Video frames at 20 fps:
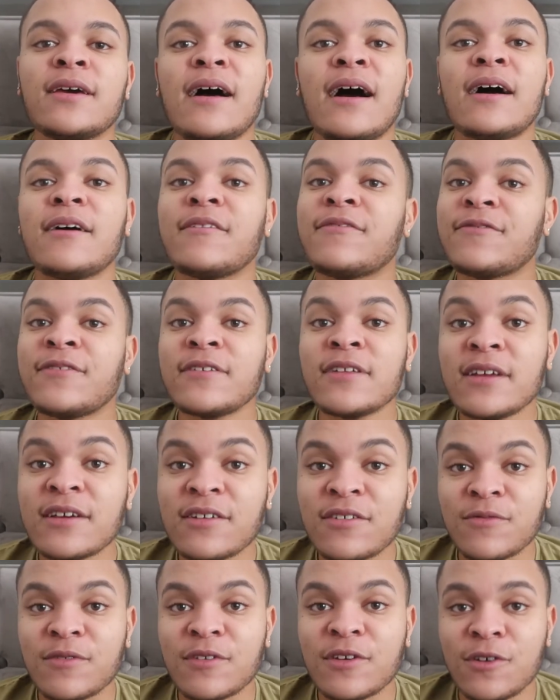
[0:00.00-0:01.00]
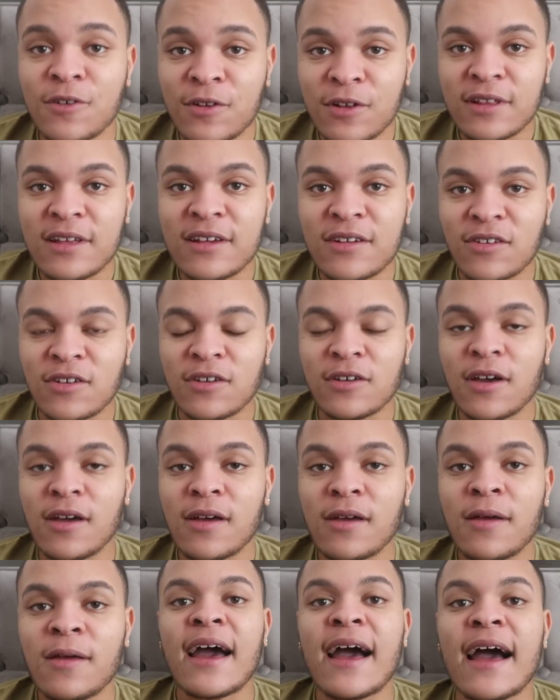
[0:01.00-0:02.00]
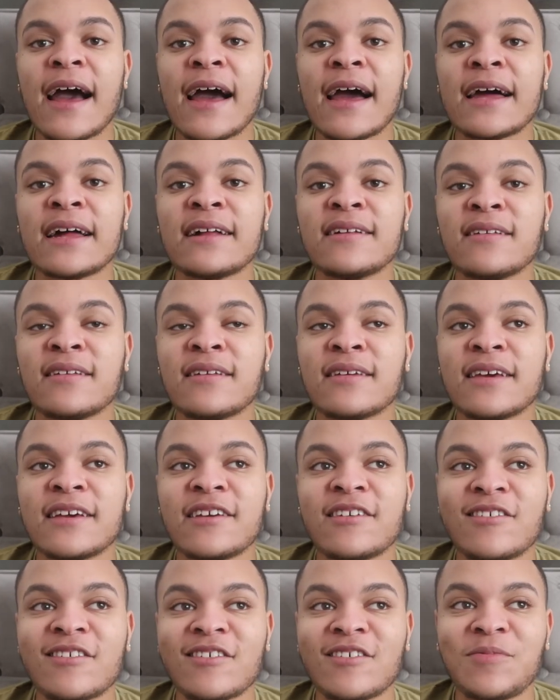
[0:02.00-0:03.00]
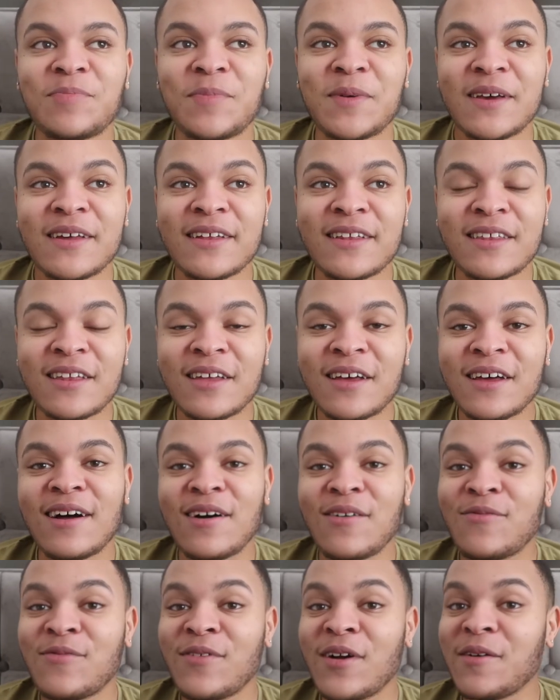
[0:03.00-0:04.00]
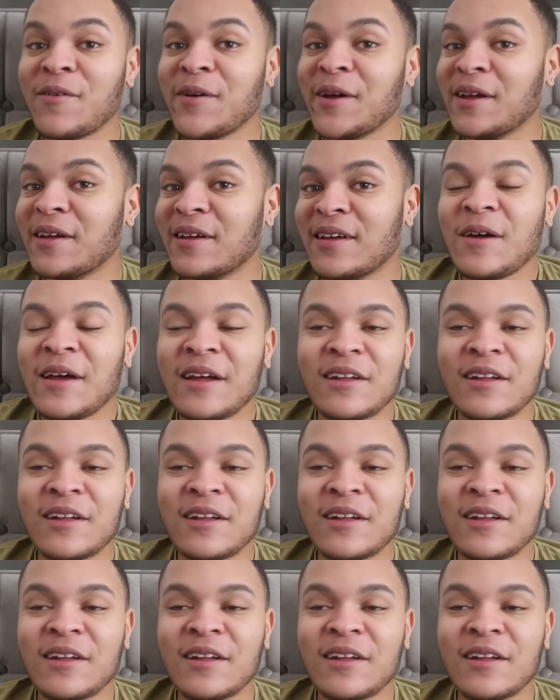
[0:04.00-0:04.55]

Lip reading: I finished uni this year and it's just been a very